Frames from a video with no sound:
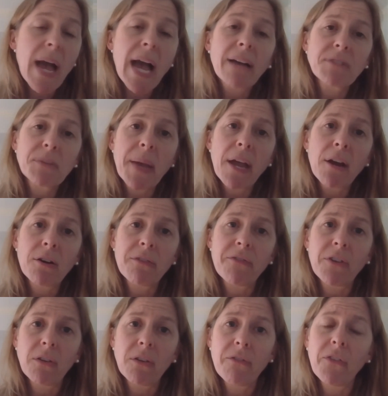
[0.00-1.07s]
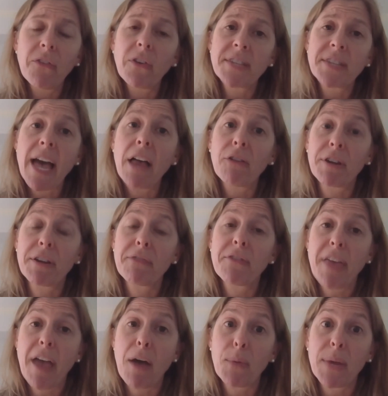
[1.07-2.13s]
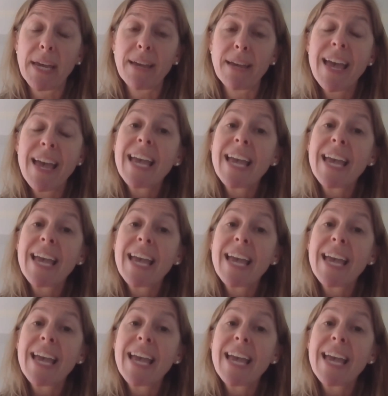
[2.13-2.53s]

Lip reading: have to pay her full salary for that week.